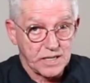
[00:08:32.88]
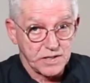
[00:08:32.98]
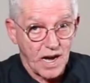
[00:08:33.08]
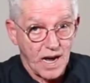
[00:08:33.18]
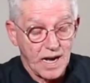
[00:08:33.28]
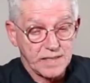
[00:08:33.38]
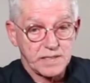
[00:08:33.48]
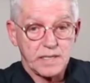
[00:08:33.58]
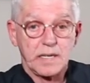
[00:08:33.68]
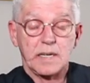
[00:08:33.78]
it or
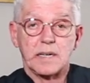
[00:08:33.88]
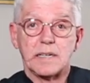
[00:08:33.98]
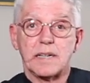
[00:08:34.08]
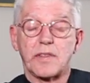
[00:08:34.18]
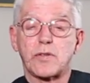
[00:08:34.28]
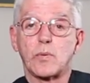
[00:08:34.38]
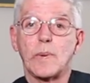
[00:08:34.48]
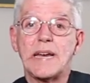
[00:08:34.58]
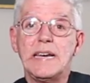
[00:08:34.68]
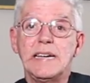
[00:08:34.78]
not,
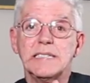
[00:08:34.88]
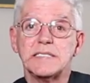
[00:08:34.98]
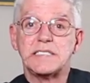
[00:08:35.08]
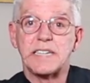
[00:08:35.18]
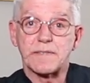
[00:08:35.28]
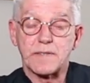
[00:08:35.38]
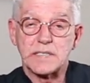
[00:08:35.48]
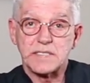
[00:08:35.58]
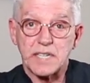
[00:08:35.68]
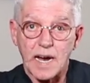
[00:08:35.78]
three
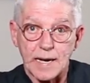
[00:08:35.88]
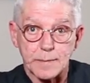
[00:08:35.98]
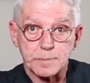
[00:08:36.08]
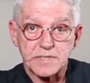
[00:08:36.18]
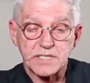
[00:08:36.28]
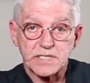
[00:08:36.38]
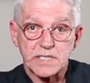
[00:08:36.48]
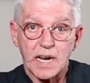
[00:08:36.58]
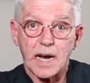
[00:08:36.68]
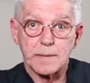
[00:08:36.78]
different
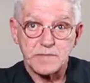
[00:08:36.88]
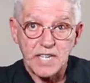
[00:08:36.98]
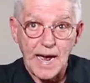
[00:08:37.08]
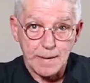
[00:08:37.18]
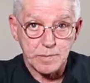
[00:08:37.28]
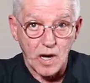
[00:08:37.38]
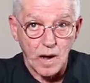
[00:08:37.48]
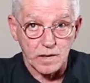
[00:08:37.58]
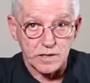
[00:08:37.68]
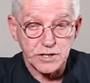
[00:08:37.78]
types of tab
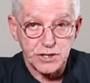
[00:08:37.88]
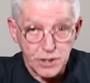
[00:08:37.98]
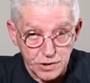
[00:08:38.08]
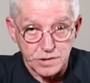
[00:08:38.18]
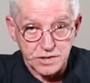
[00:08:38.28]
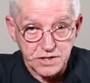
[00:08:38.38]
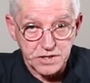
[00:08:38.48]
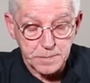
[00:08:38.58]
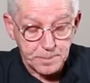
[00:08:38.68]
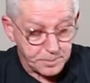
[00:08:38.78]
collar
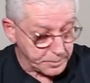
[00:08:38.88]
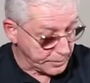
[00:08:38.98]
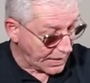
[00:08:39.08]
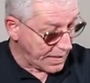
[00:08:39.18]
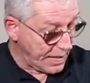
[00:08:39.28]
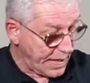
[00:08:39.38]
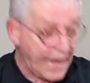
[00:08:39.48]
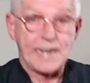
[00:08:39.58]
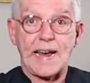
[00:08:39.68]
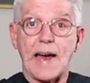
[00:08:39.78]
shirts.
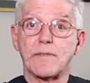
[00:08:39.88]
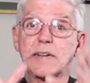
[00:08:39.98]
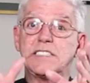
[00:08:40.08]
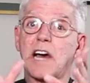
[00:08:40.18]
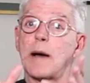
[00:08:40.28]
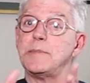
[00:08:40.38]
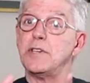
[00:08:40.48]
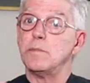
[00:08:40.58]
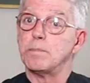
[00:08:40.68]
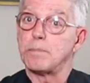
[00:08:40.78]
And every time
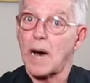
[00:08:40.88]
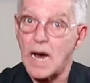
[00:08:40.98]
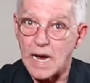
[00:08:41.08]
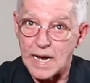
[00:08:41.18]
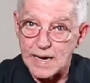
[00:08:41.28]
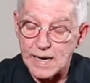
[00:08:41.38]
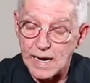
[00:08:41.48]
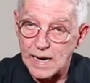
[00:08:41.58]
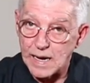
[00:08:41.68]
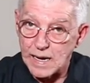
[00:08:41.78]
you buy
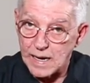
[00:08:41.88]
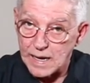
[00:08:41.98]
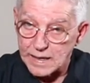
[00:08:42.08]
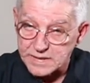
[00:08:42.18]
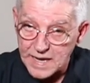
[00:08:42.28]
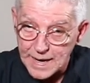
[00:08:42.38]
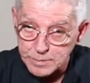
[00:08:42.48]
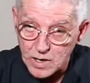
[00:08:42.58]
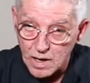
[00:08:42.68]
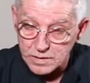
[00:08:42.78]
a
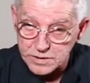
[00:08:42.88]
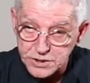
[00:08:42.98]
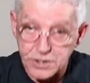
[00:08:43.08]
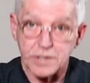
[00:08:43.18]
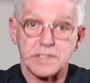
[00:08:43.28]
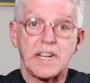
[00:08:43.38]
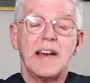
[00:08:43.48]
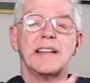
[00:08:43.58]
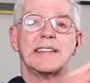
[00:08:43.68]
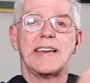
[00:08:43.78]
tab collar shirt,
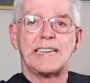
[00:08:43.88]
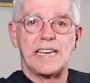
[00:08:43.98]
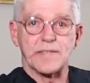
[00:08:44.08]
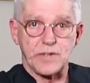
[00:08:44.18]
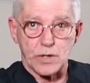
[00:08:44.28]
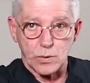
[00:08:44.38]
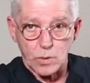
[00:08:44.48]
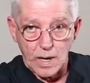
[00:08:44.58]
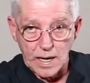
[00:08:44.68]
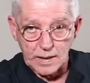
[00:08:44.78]
they give
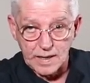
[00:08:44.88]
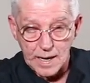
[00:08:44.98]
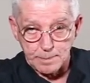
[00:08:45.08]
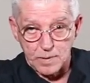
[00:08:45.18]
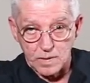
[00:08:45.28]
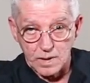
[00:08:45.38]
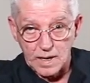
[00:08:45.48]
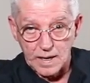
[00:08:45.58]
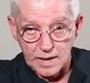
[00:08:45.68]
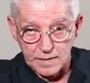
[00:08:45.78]
you a
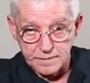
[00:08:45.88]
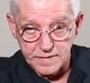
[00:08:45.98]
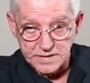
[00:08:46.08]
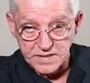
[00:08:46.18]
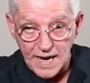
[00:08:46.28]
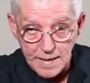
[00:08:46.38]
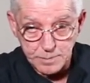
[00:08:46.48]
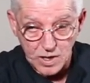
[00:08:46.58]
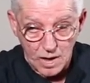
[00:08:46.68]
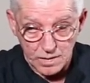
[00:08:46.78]
couple of
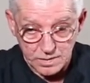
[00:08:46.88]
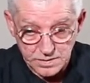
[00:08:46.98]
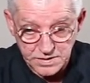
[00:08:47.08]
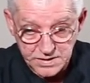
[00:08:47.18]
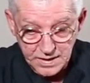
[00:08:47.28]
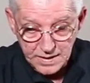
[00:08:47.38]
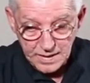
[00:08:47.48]
tab collars.